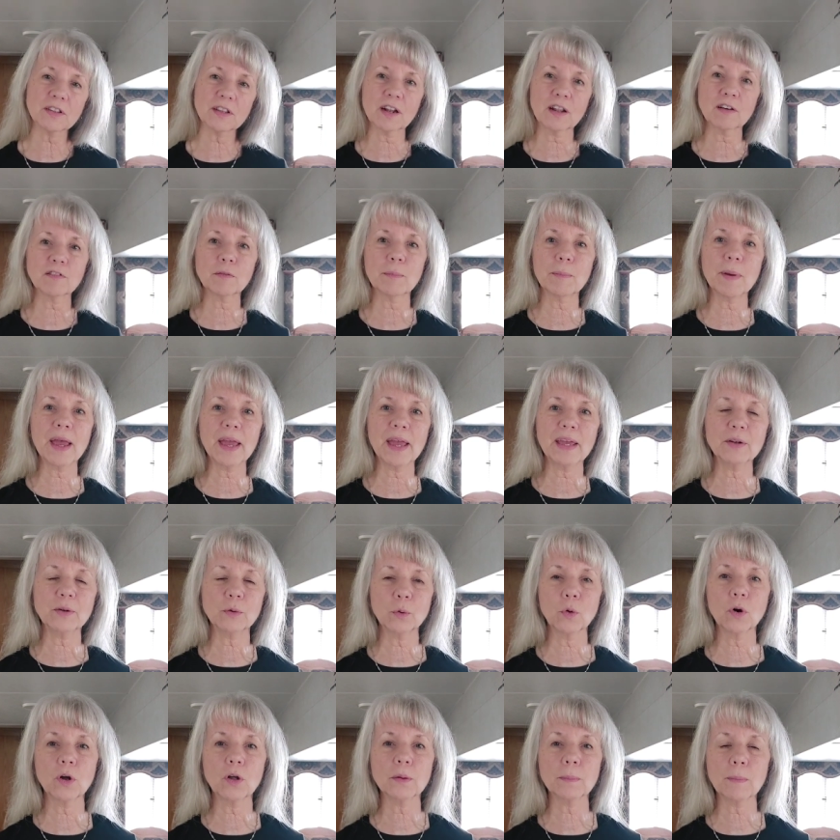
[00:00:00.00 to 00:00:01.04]
that I've made
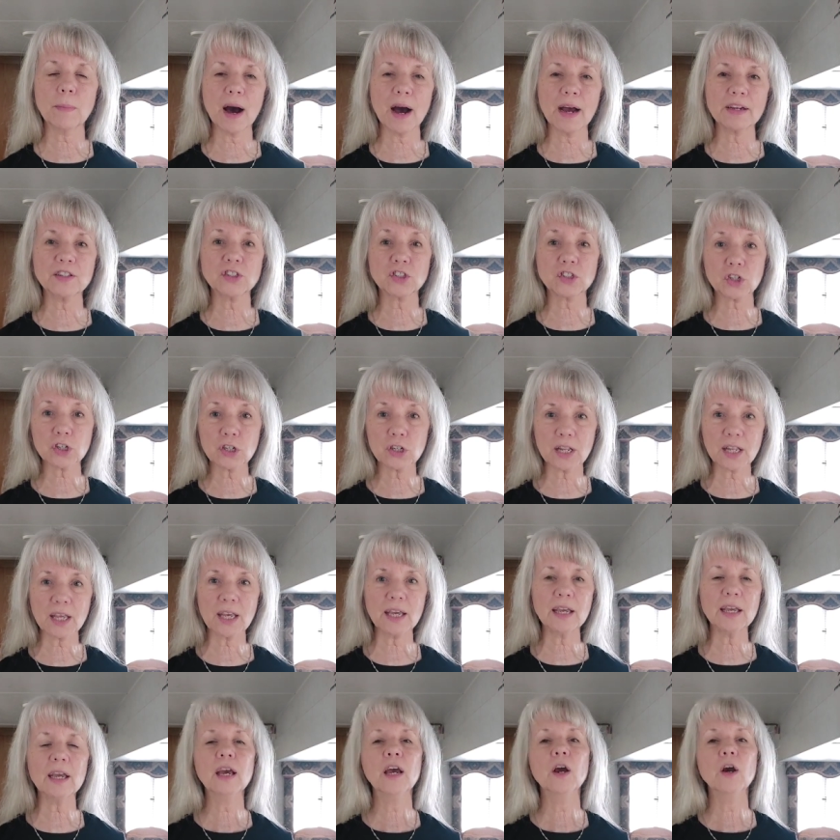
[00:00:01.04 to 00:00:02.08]
on my
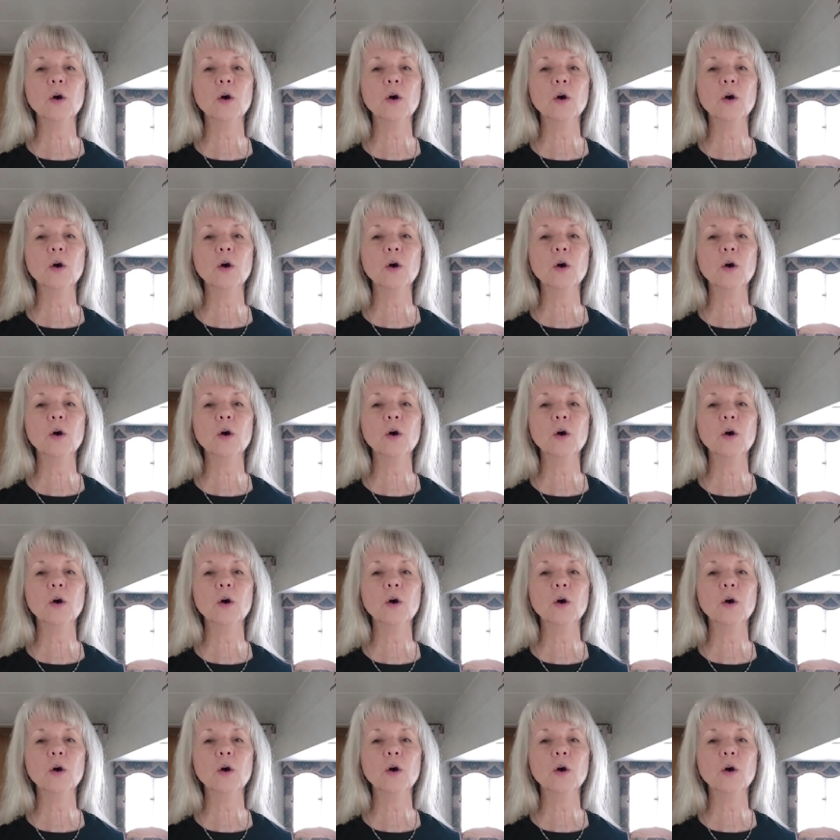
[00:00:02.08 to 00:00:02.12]
journey